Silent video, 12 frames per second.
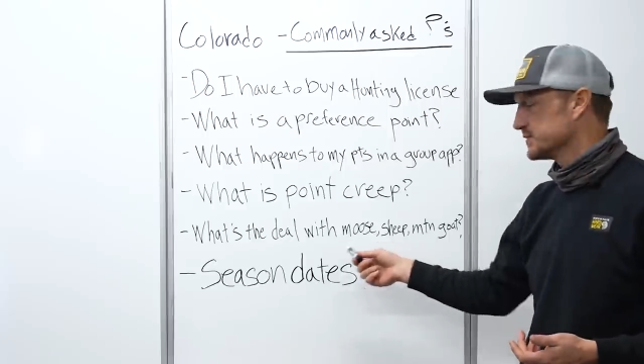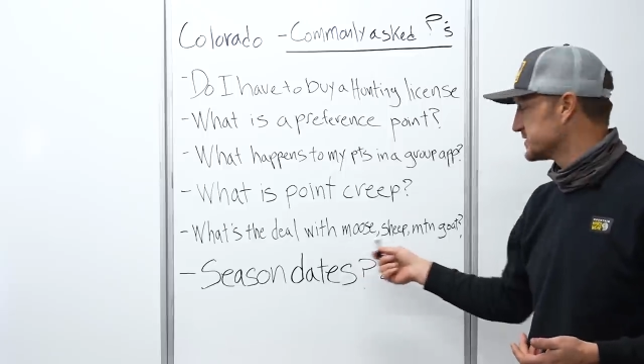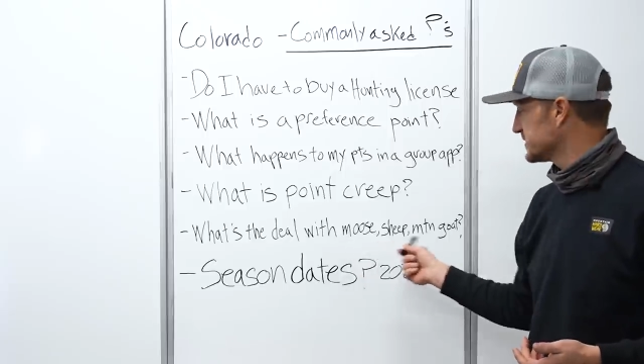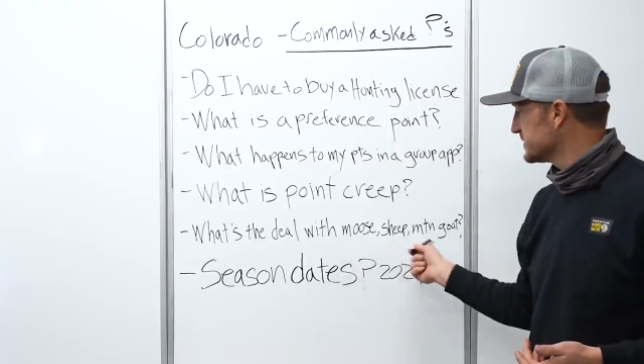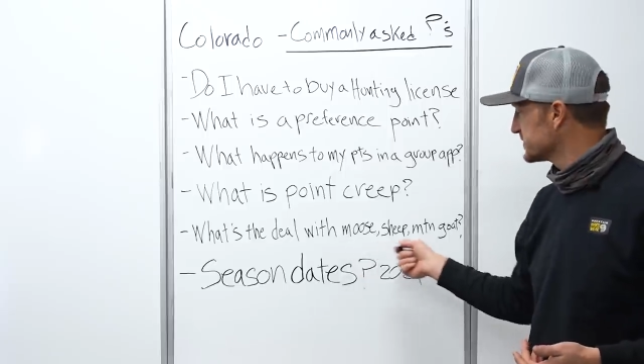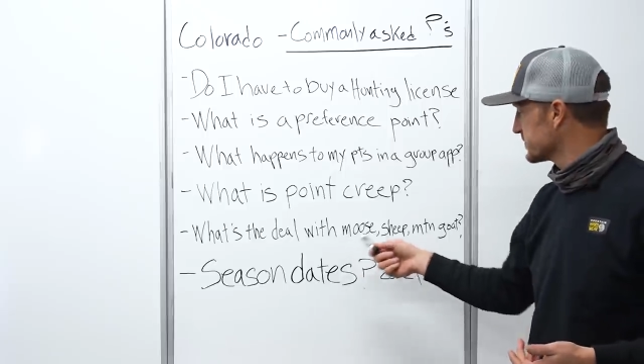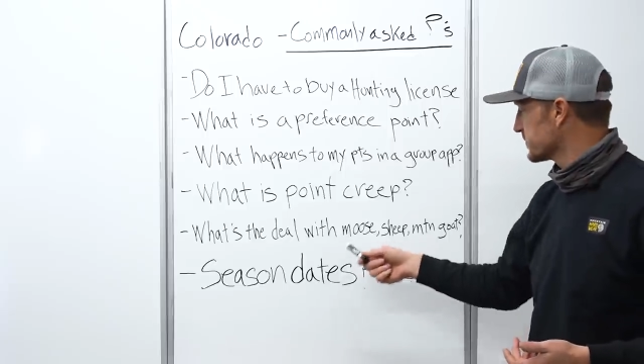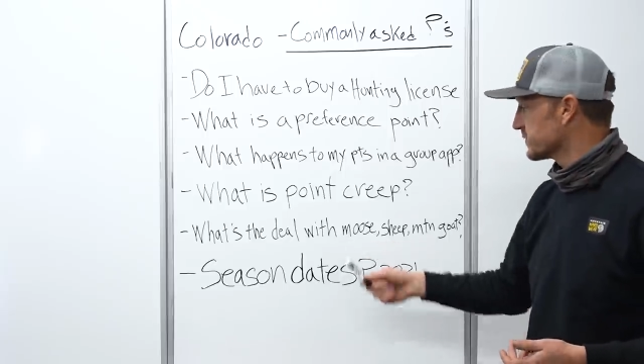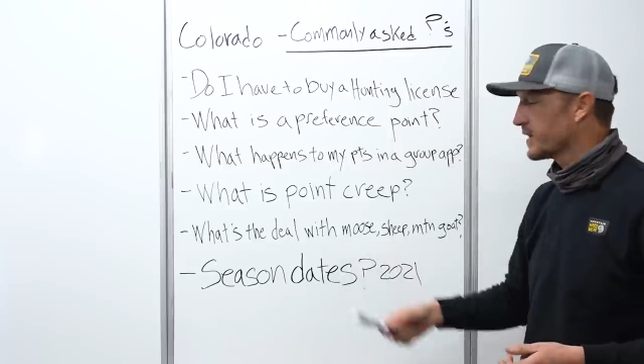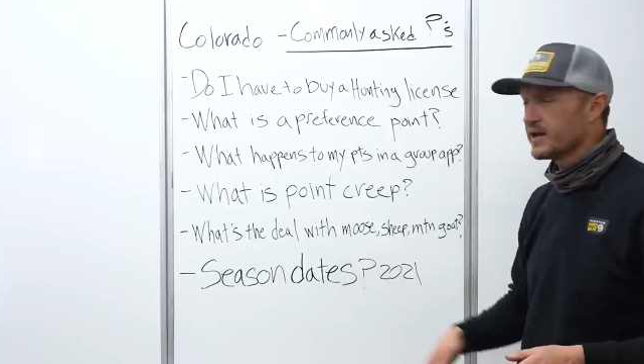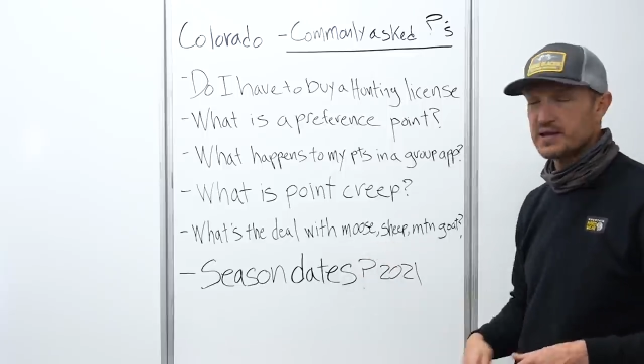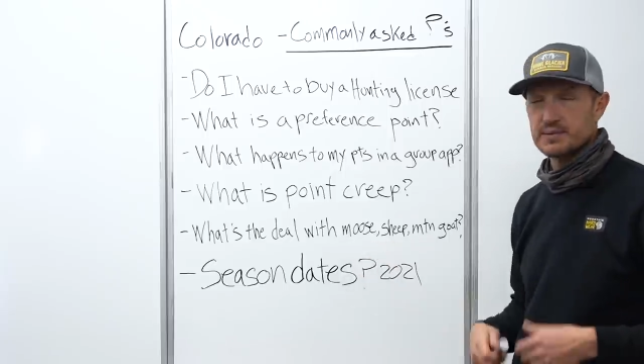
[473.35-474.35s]
which is
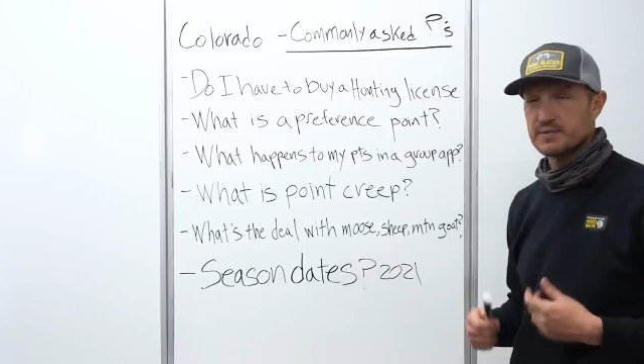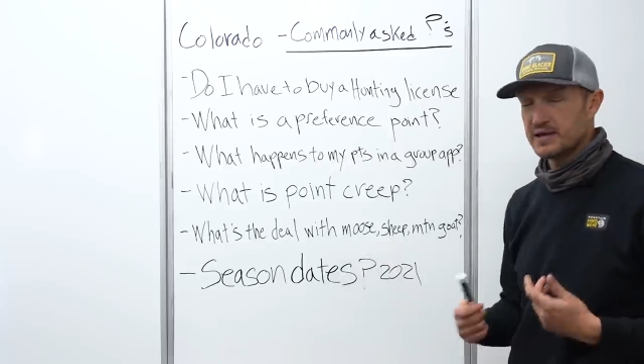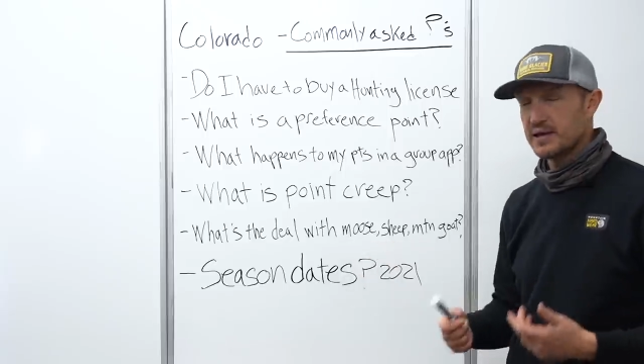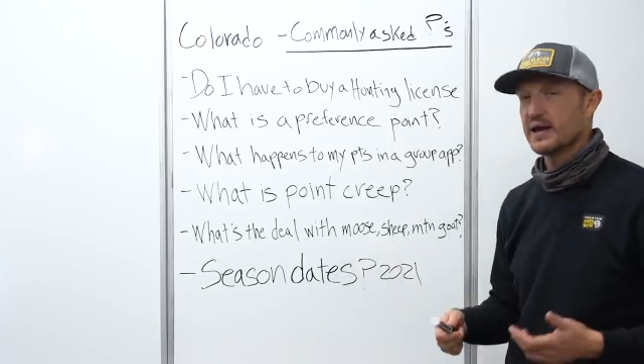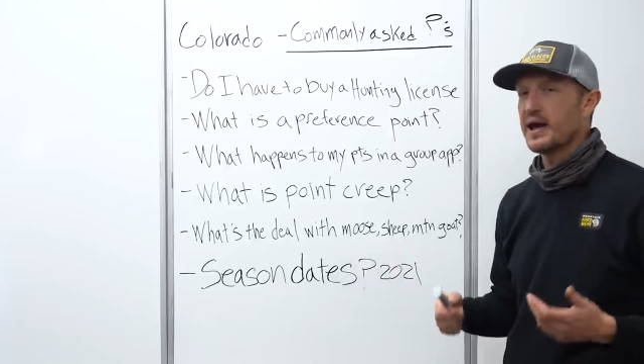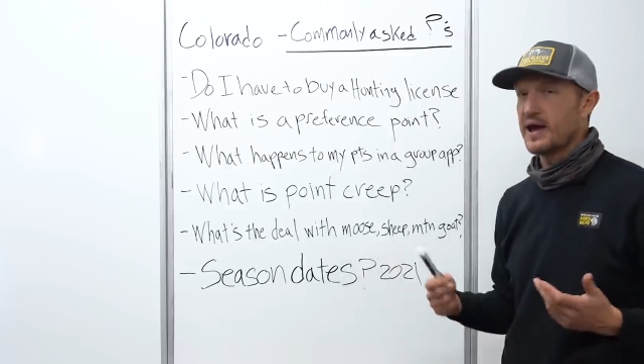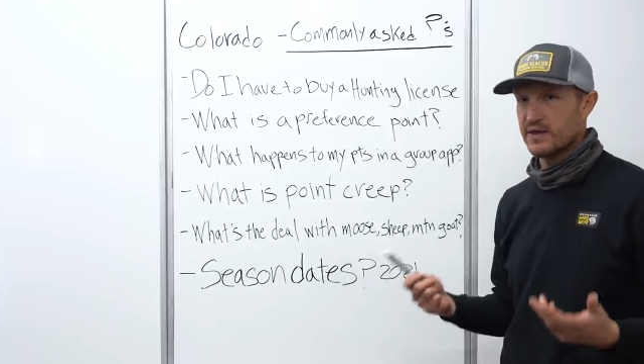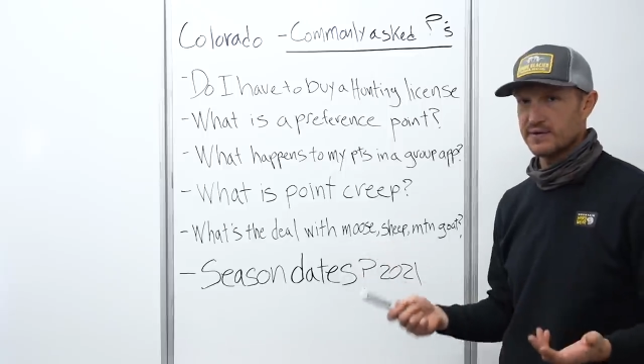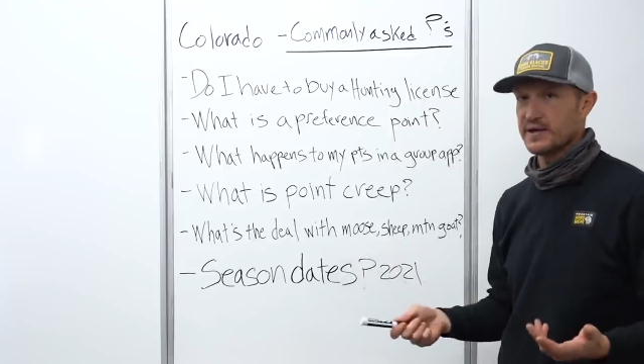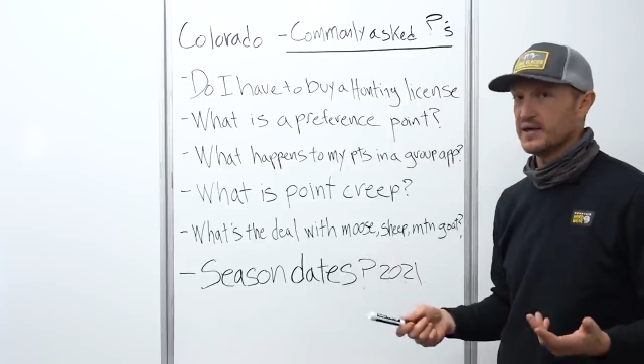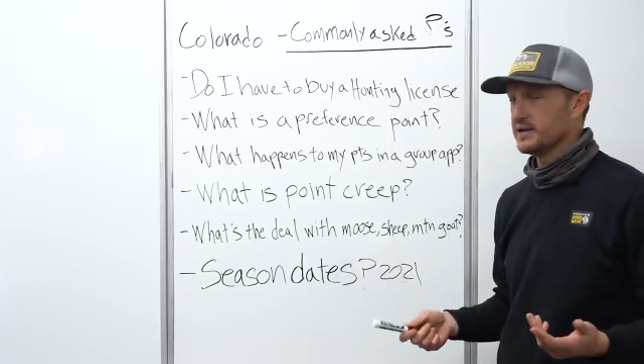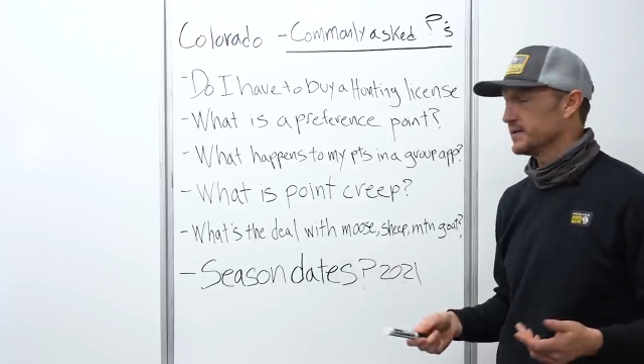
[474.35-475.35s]
randomly
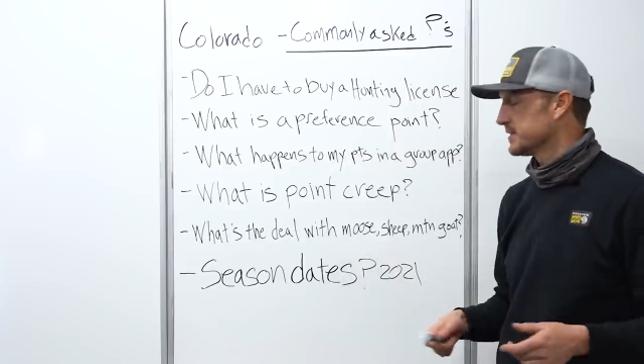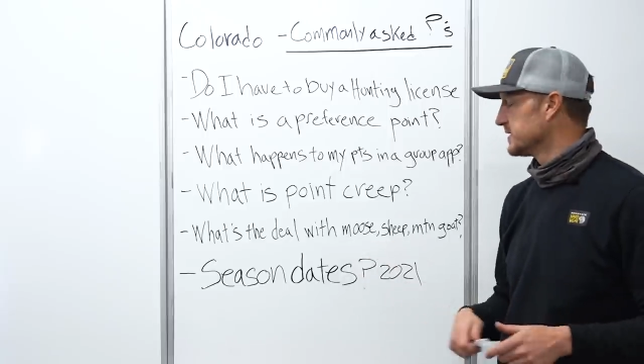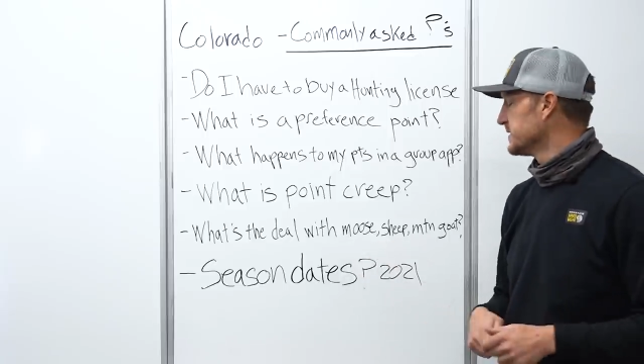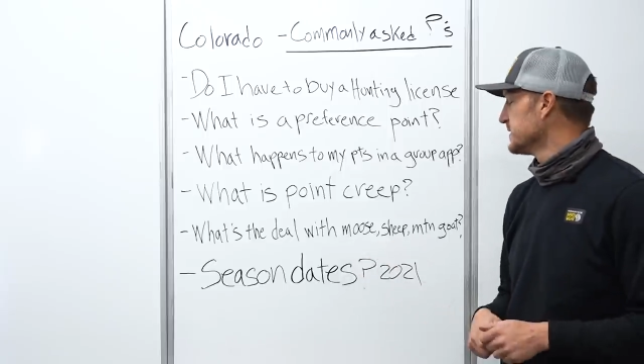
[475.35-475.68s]
allocated.